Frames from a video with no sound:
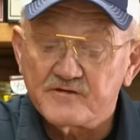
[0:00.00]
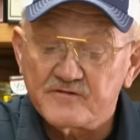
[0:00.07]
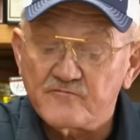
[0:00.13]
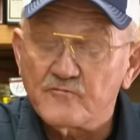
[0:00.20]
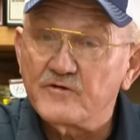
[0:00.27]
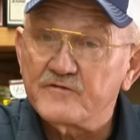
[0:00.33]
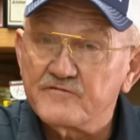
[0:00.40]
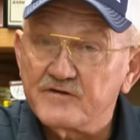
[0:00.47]
than a
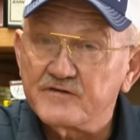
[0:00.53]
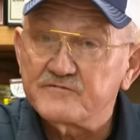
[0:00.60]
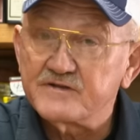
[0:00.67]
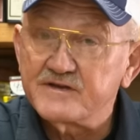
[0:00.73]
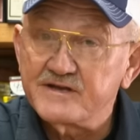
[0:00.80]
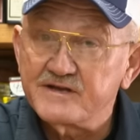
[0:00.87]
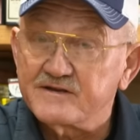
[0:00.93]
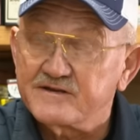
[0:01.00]

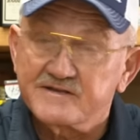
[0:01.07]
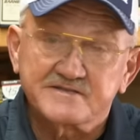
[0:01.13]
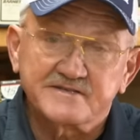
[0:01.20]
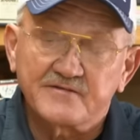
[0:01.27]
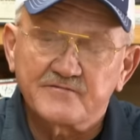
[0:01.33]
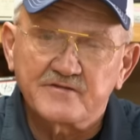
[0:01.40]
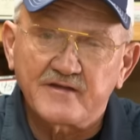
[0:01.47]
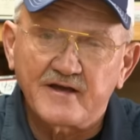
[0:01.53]
115, and there's
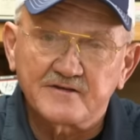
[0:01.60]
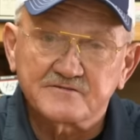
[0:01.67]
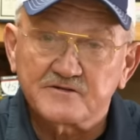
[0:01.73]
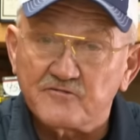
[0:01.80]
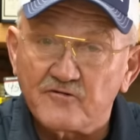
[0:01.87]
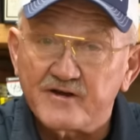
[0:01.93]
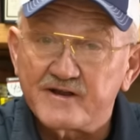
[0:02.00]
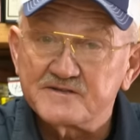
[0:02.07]

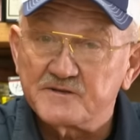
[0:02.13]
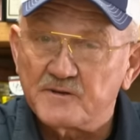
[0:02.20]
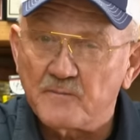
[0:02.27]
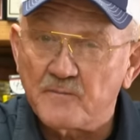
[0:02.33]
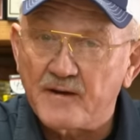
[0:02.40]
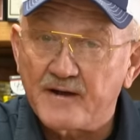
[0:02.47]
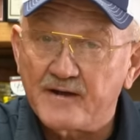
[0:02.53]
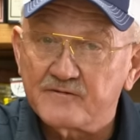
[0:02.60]
7,000 grains in a
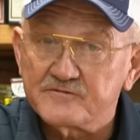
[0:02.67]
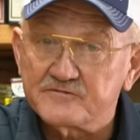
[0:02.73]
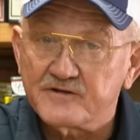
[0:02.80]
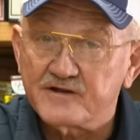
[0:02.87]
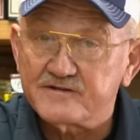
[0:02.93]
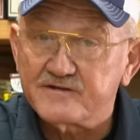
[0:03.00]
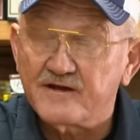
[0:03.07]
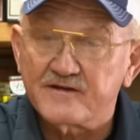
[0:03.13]
pound, so
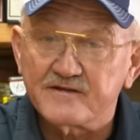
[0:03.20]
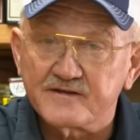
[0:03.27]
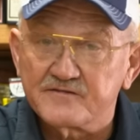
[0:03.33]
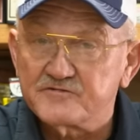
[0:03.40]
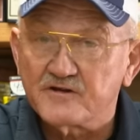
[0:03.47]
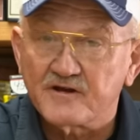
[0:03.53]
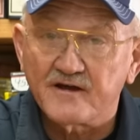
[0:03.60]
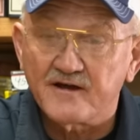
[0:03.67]
that kind of
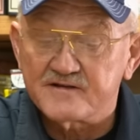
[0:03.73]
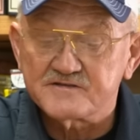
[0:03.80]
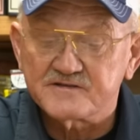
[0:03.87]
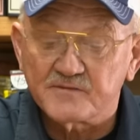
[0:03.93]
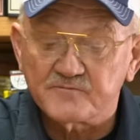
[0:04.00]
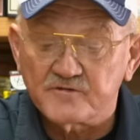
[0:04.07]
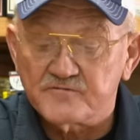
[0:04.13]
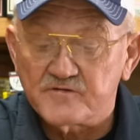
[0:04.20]
gives you a
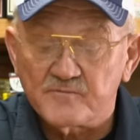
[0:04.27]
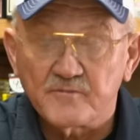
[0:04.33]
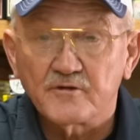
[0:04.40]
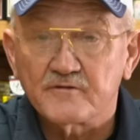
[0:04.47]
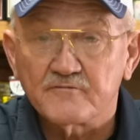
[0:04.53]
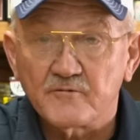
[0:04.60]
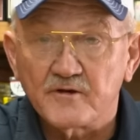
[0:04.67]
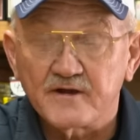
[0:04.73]
concept of your
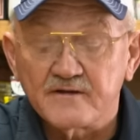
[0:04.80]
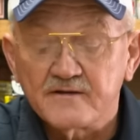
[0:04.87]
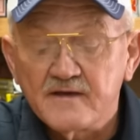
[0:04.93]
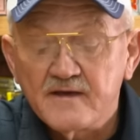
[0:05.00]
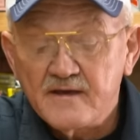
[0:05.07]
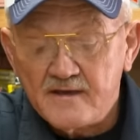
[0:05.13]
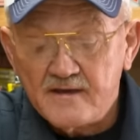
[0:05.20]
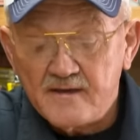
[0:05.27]
bullet weight.
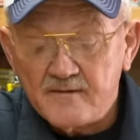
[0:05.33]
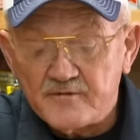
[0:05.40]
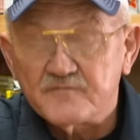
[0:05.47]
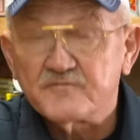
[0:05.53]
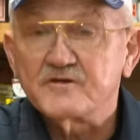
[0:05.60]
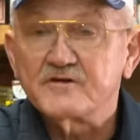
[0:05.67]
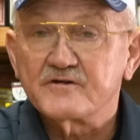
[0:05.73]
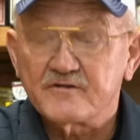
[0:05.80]
But
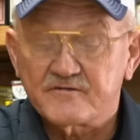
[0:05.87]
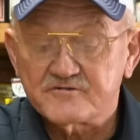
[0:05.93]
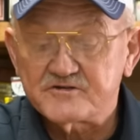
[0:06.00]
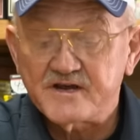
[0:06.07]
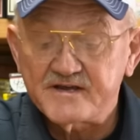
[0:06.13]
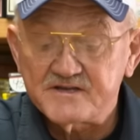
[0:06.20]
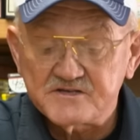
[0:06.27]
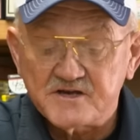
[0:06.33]
if you're going to
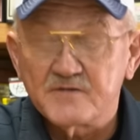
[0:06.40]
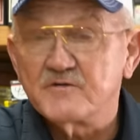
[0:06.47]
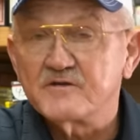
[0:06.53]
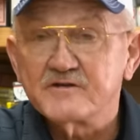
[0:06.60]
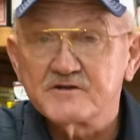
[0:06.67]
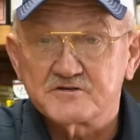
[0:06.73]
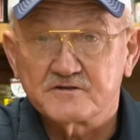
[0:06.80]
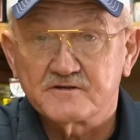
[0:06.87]
change
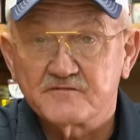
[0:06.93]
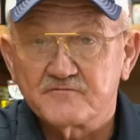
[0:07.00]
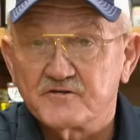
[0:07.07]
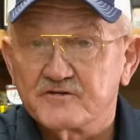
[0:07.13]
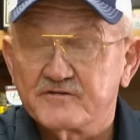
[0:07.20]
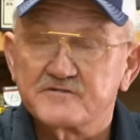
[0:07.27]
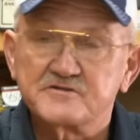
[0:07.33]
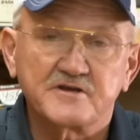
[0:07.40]
ammunition, if you're
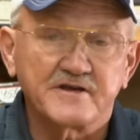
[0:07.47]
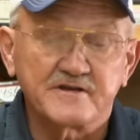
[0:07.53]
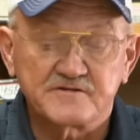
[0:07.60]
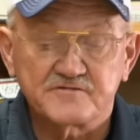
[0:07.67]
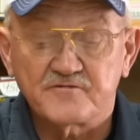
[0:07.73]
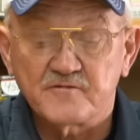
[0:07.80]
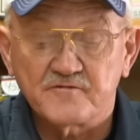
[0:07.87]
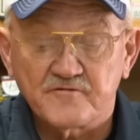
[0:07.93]
going to
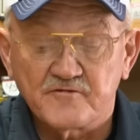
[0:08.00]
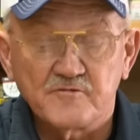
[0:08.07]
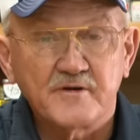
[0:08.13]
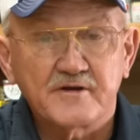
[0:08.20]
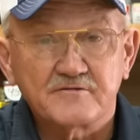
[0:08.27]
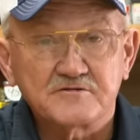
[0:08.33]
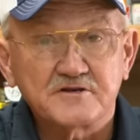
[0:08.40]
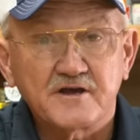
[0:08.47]
change from a full metal